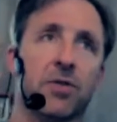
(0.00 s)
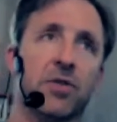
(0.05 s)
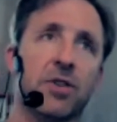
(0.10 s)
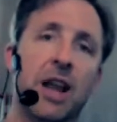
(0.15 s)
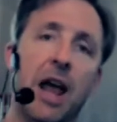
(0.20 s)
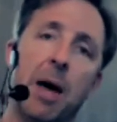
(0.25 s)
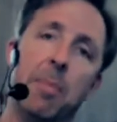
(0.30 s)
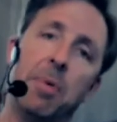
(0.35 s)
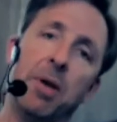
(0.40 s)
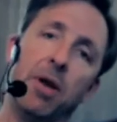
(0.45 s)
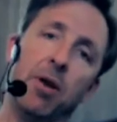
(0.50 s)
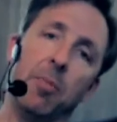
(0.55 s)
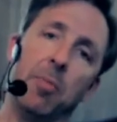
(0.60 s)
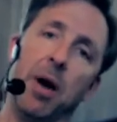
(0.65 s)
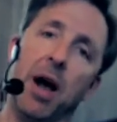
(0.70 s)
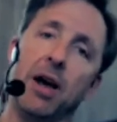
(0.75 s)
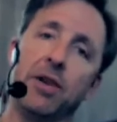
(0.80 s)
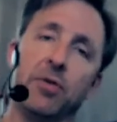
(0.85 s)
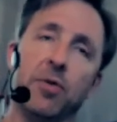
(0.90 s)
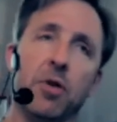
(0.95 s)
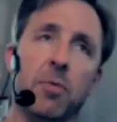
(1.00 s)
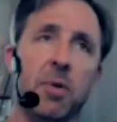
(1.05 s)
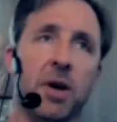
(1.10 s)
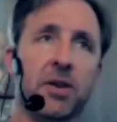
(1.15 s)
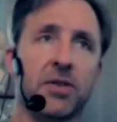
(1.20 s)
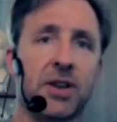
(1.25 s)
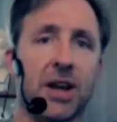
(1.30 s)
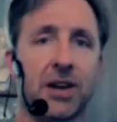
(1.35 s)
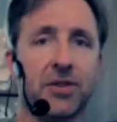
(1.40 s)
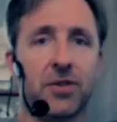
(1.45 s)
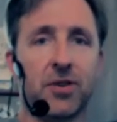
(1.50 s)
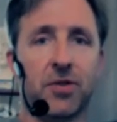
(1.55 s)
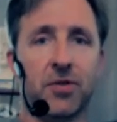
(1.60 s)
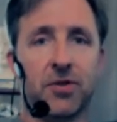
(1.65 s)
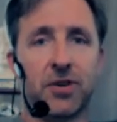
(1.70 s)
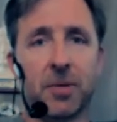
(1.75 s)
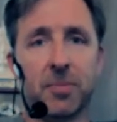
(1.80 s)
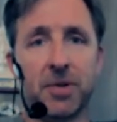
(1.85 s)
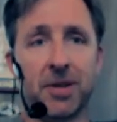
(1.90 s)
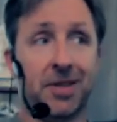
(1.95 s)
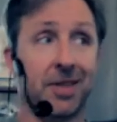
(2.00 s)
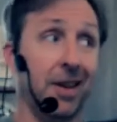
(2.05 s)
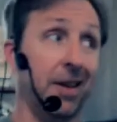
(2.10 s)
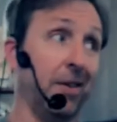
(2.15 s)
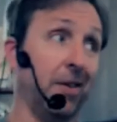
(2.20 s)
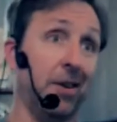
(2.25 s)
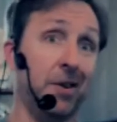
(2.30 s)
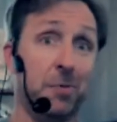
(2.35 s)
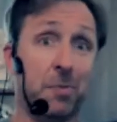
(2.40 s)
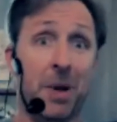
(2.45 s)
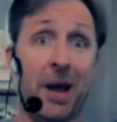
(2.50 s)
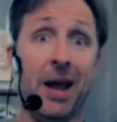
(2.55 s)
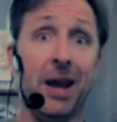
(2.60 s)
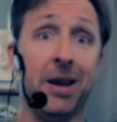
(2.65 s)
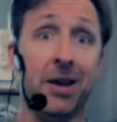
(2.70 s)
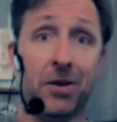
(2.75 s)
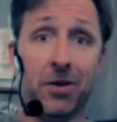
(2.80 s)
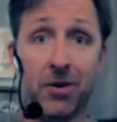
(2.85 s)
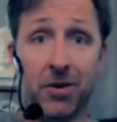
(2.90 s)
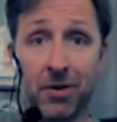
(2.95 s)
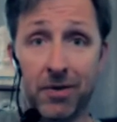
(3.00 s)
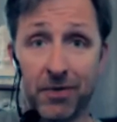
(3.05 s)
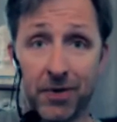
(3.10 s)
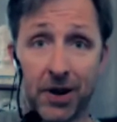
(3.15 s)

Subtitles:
snap at your boss when your boss asks you to do something that he's paying you to do,